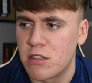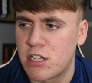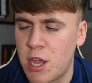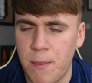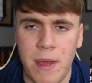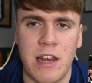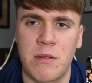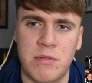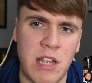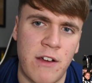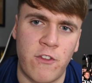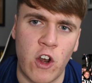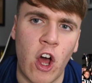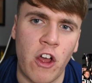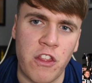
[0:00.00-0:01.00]
committed
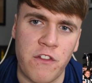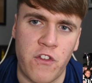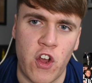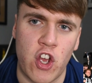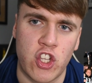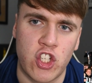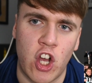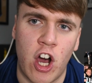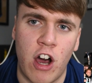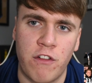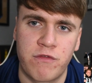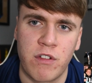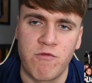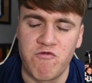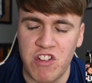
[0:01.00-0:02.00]
himself a lot in the first
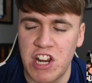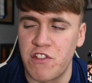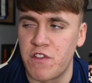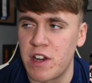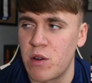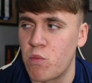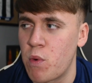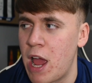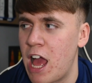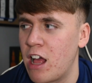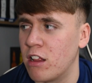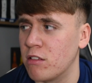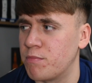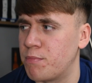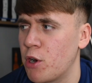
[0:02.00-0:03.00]
half. Done really, really
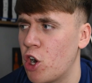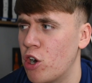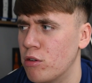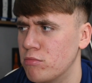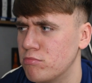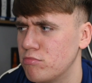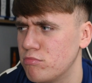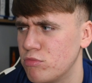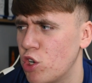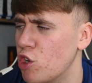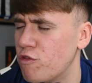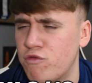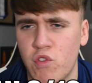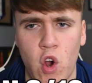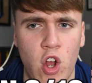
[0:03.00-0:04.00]
well, but
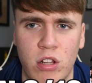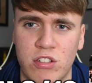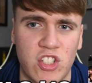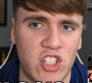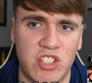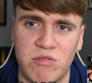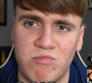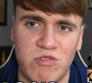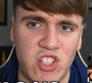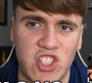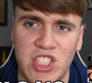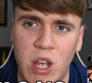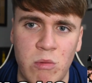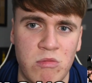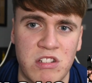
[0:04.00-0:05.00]
overall, just
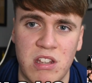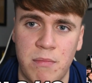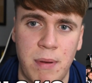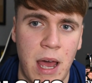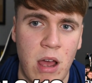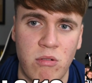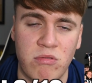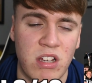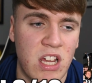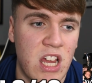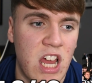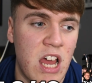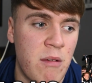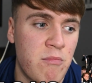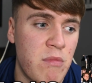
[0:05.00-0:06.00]
sound as a pound.
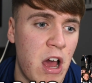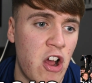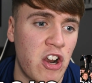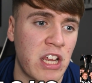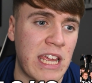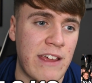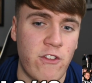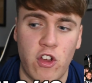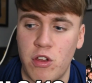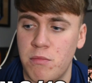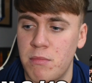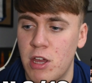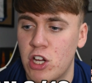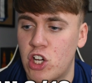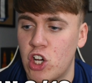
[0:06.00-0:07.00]
I'm going to give him a